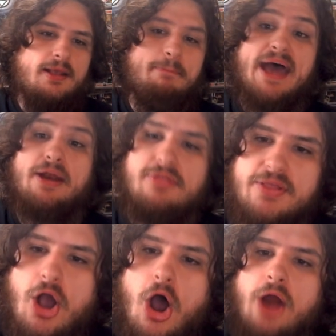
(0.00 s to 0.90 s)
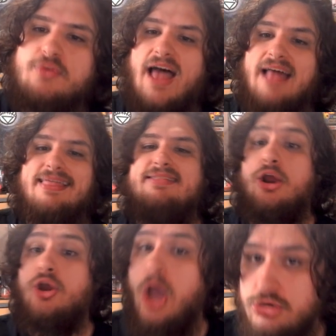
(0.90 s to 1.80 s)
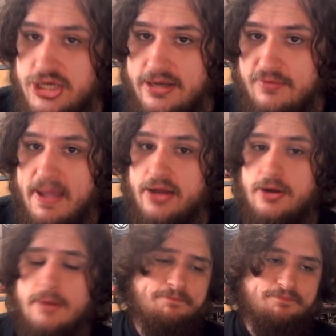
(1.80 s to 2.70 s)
better than the Cardinals, I think their coaching is better.